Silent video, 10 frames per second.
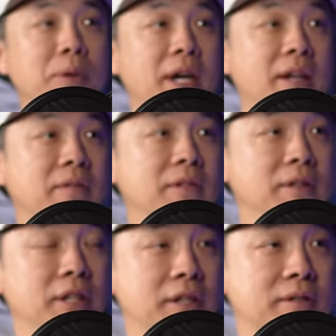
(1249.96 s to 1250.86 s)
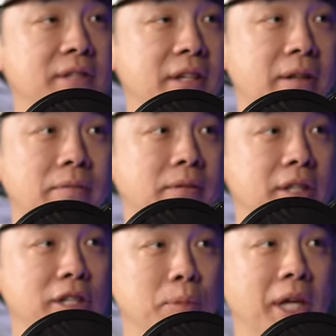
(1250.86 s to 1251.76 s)
by his uh,
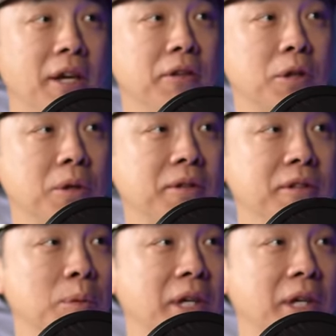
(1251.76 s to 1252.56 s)
his play on the court this